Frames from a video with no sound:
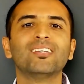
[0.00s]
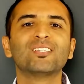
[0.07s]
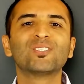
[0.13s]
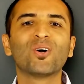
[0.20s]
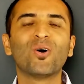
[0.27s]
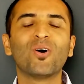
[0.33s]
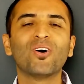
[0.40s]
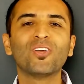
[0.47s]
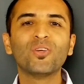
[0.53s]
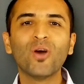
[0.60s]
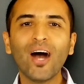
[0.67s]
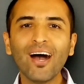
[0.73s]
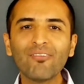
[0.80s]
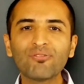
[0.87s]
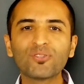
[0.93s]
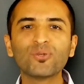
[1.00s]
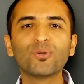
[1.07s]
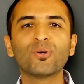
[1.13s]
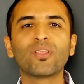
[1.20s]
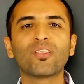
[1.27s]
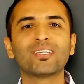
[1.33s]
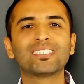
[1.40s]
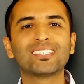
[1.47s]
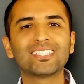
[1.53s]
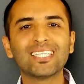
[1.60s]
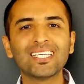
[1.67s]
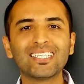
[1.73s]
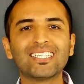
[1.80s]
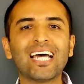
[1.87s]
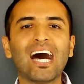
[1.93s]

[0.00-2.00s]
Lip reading: So you have to sit